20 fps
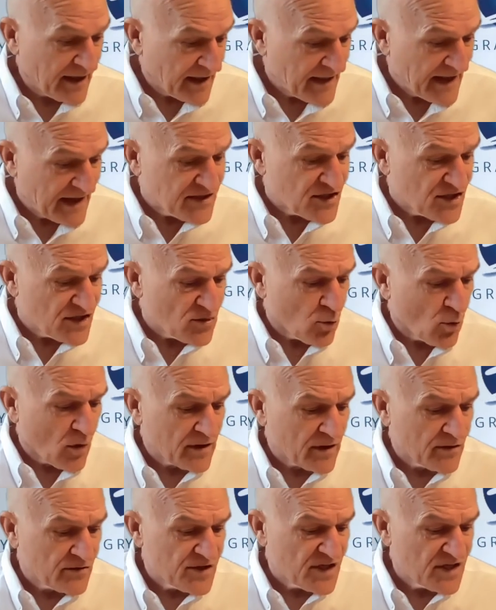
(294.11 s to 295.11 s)
And that's just one
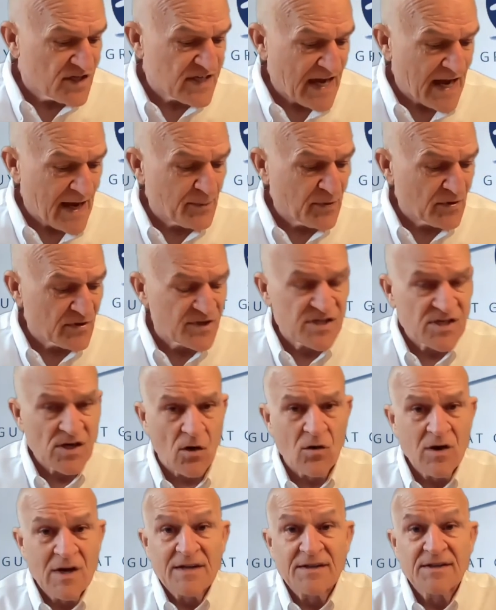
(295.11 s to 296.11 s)
of those examples.
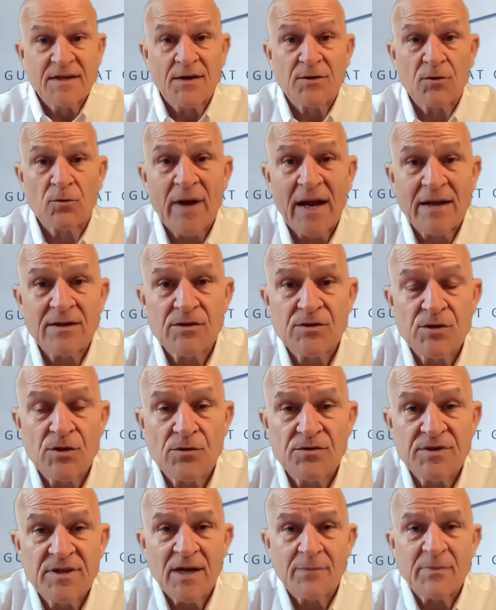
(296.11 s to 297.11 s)
So another
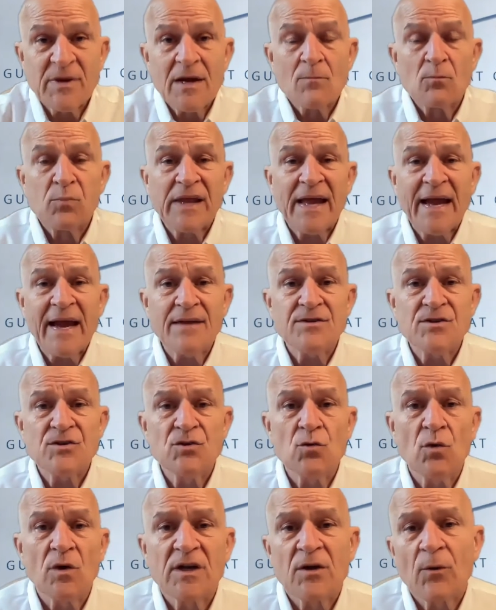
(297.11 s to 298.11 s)
gratitude tip, plan to
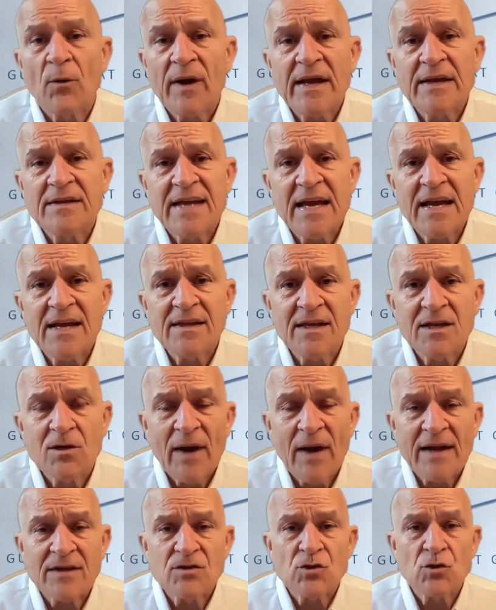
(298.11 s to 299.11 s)
do a great daily
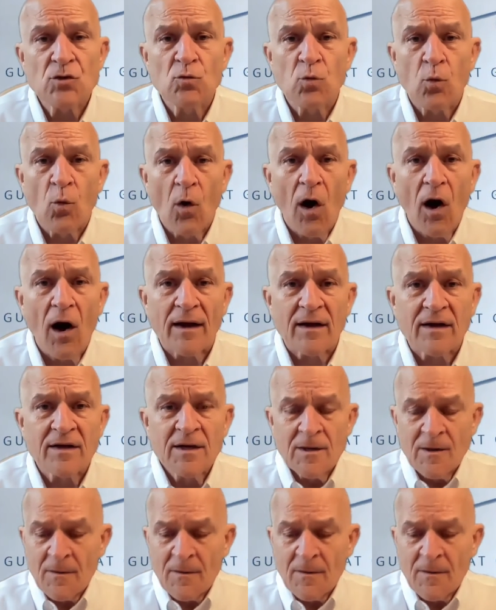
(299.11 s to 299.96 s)
gratitude walk.